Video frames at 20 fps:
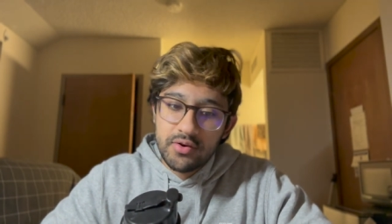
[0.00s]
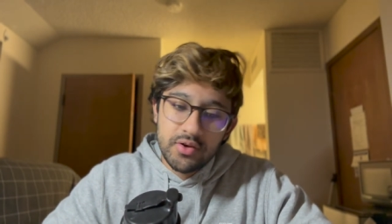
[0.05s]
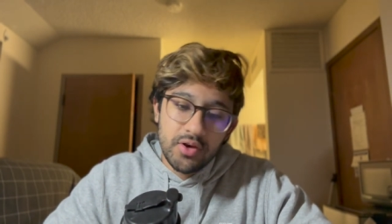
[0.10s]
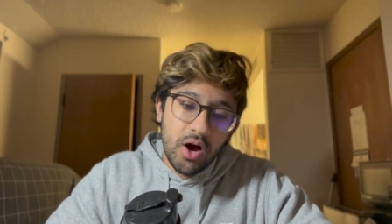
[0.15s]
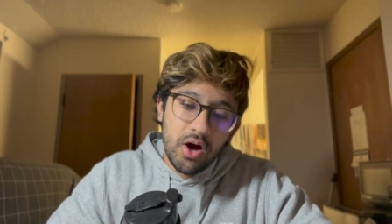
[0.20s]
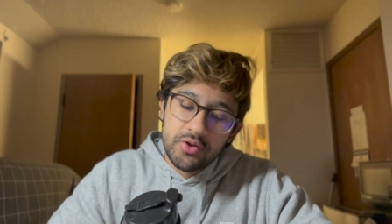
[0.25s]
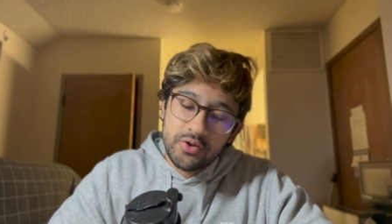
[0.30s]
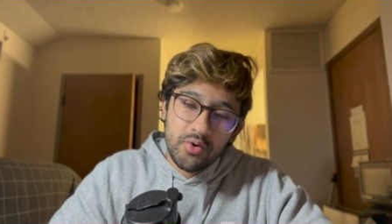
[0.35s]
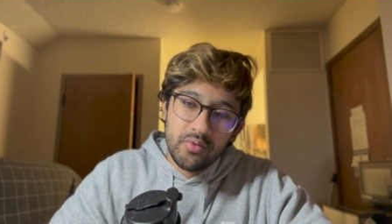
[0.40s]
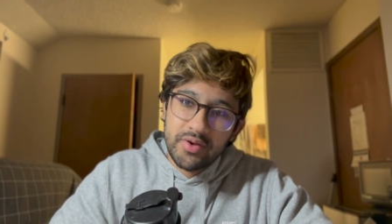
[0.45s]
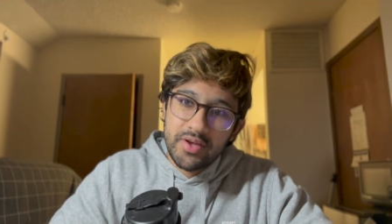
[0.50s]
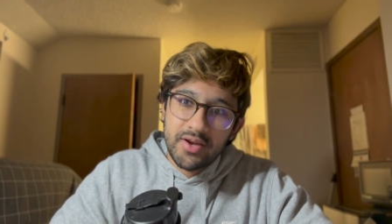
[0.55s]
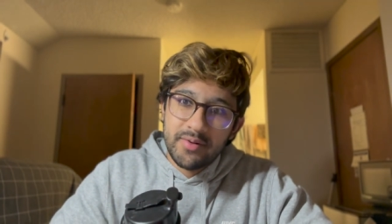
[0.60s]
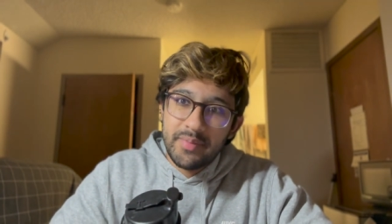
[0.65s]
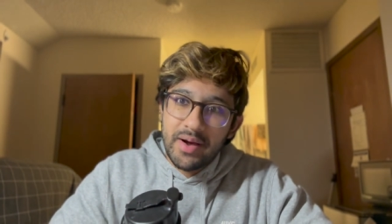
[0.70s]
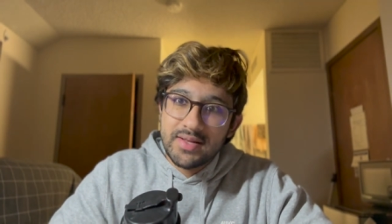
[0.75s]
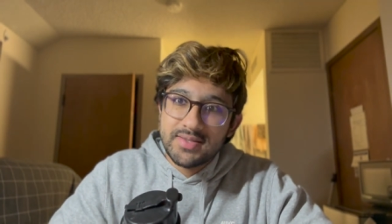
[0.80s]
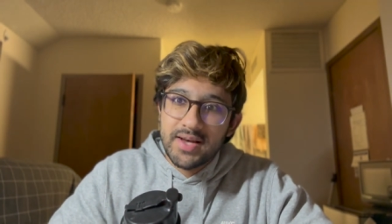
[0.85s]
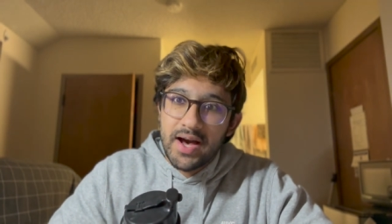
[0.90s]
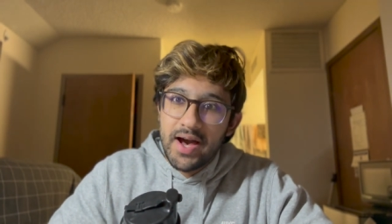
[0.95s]
y'all don't hear
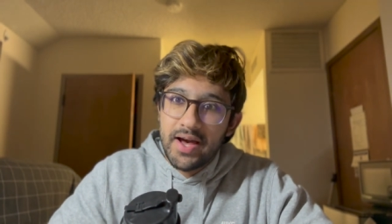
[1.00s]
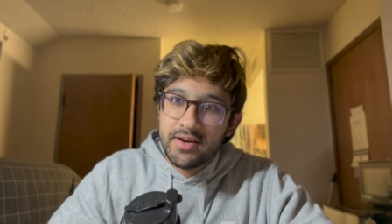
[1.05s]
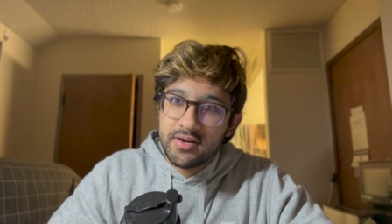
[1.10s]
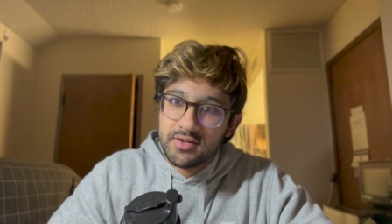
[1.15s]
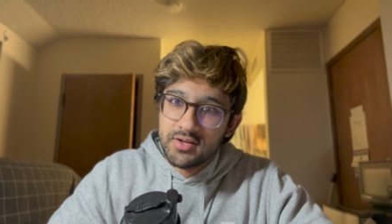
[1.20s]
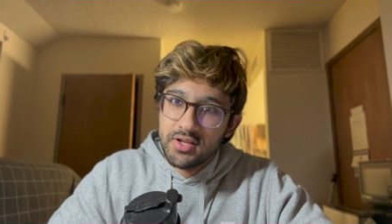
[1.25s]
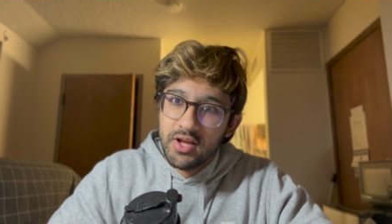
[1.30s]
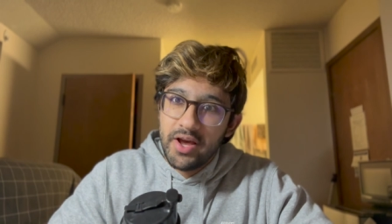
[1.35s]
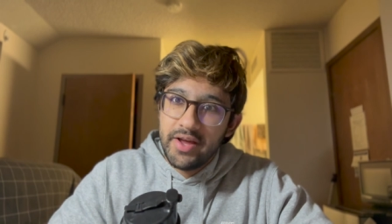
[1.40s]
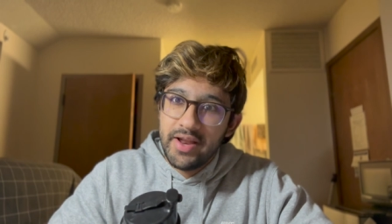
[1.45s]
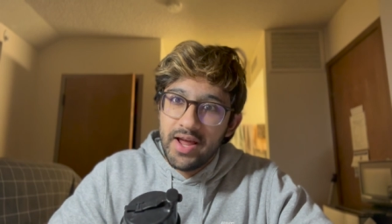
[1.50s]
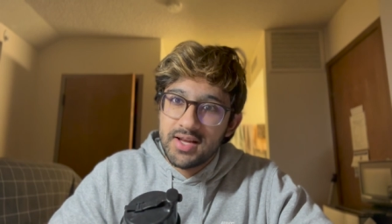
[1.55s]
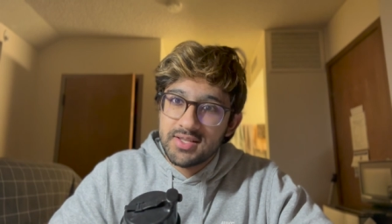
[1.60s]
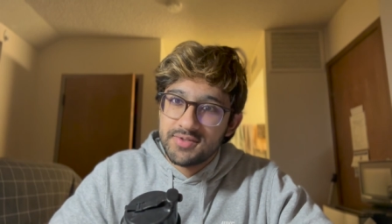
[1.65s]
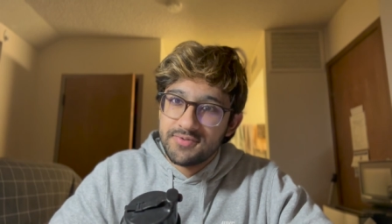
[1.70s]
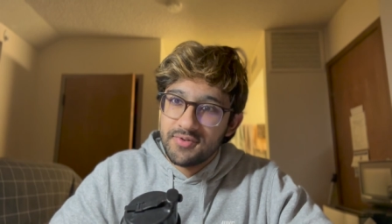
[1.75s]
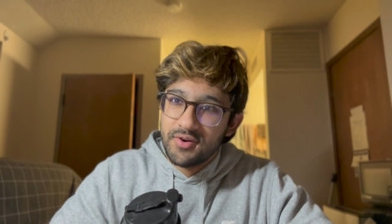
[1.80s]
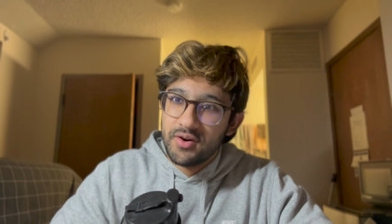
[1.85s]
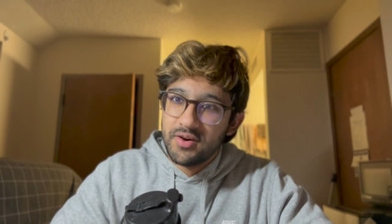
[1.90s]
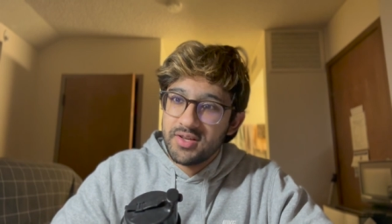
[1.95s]
my tired looking ass
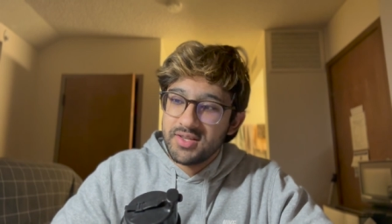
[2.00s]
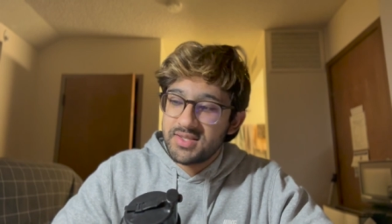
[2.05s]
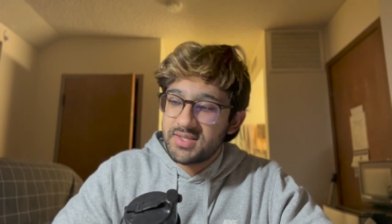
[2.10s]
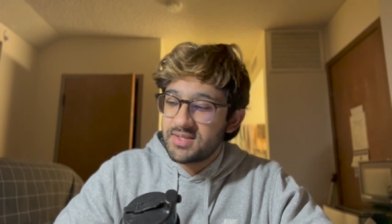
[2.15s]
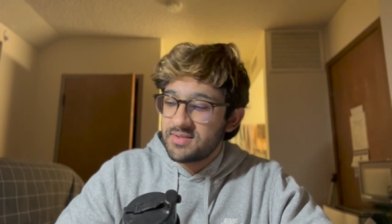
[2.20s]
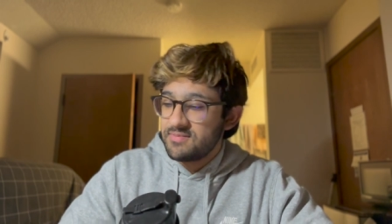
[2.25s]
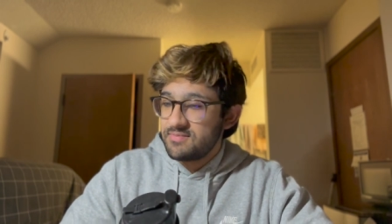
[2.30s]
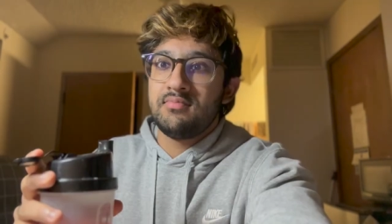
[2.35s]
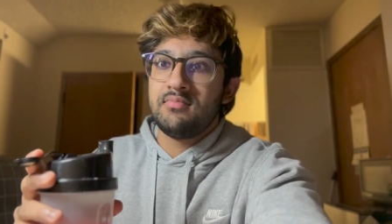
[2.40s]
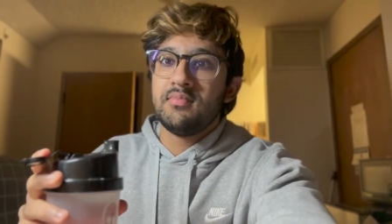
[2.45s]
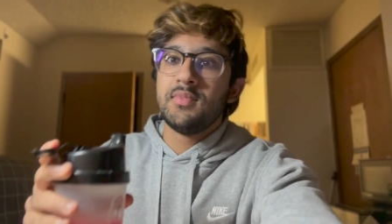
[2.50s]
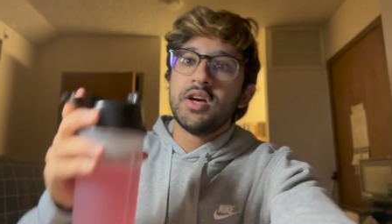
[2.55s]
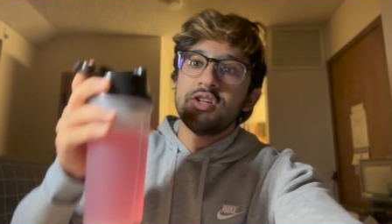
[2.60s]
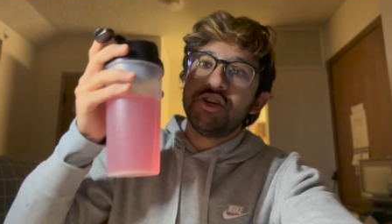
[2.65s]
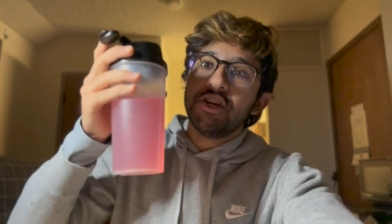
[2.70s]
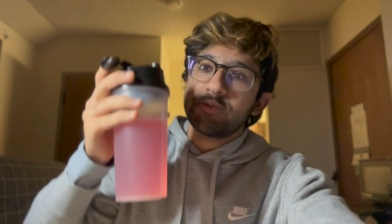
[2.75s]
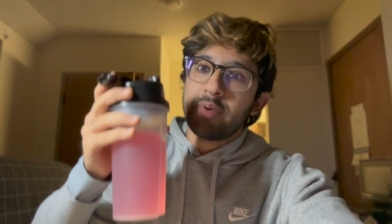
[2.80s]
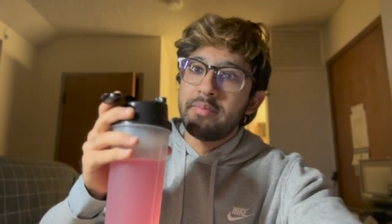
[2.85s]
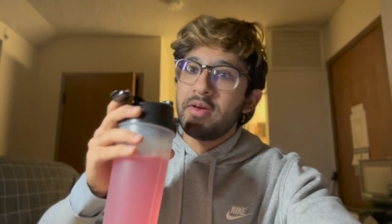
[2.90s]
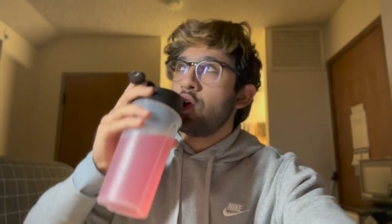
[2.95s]
voice.
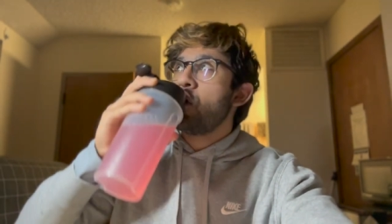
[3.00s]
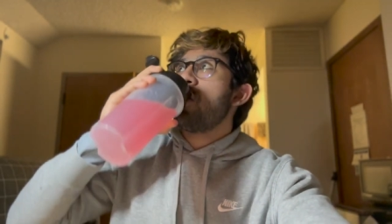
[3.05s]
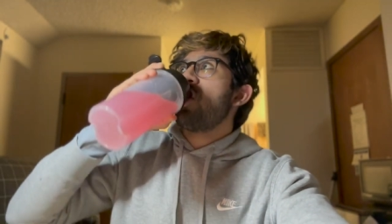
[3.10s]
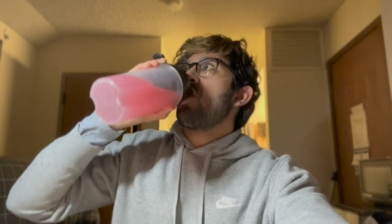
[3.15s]
Cheers, baby.